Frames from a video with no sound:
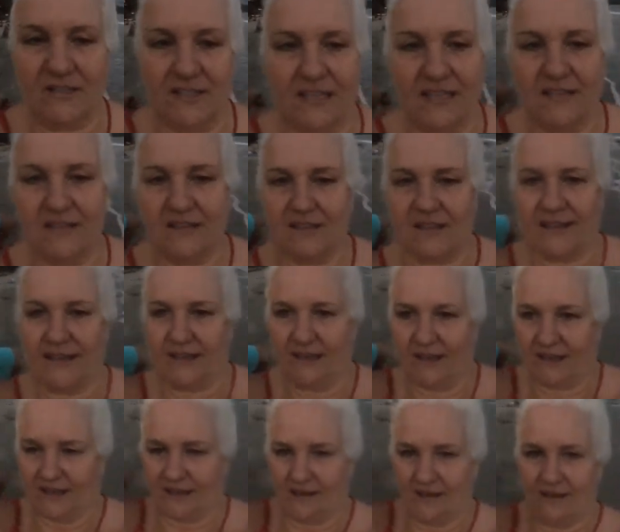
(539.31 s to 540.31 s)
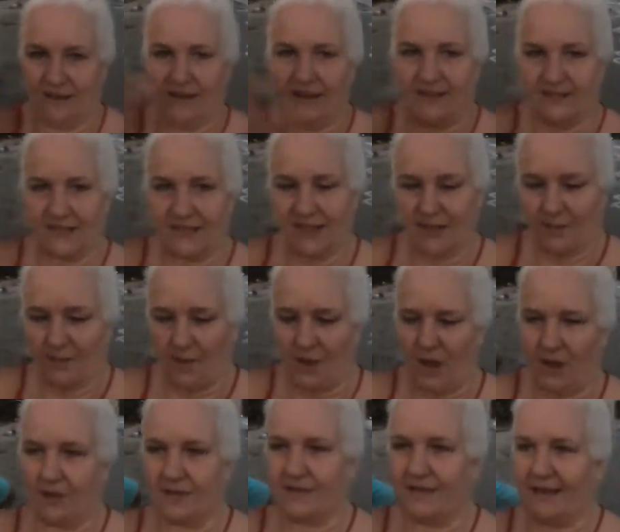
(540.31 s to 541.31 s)
you'll see there's like a there's like a
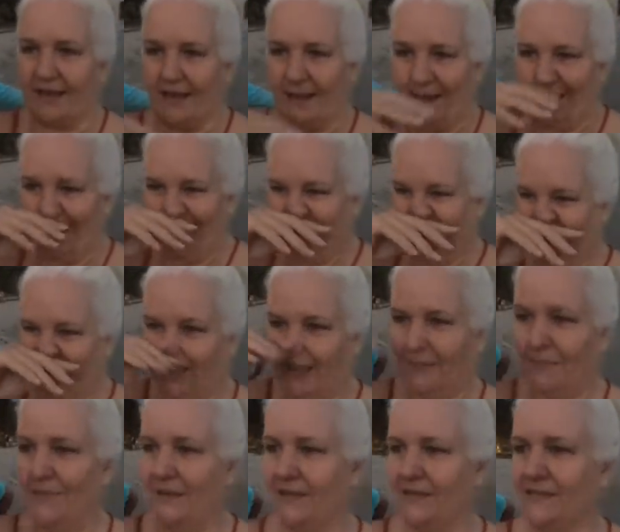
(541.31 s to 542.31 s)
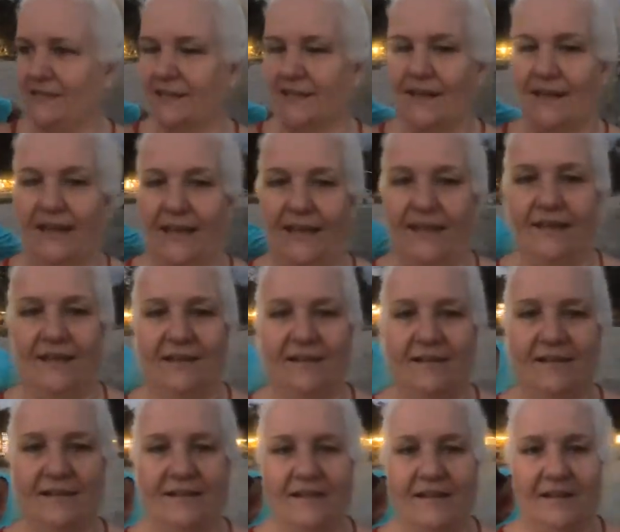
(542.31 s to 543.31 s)
box there and basically
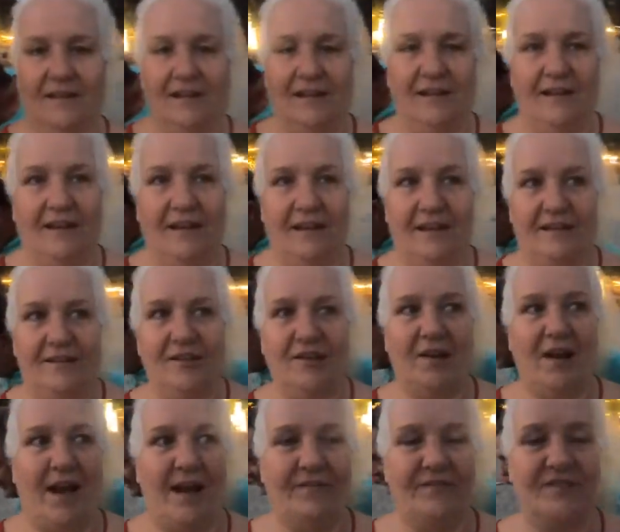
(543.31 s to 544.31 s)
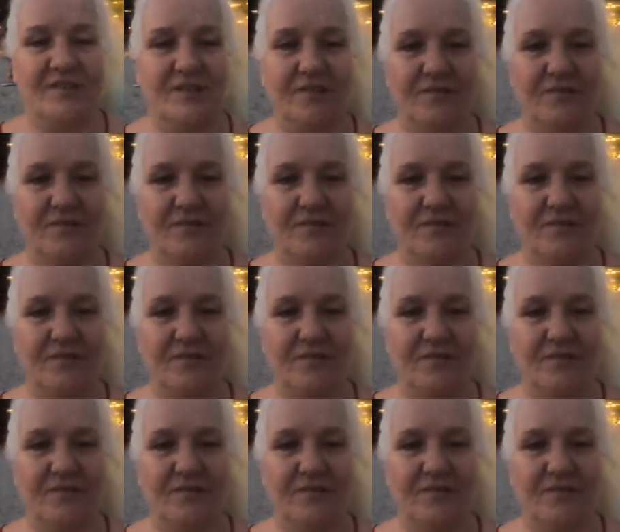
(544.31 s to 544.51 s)
you have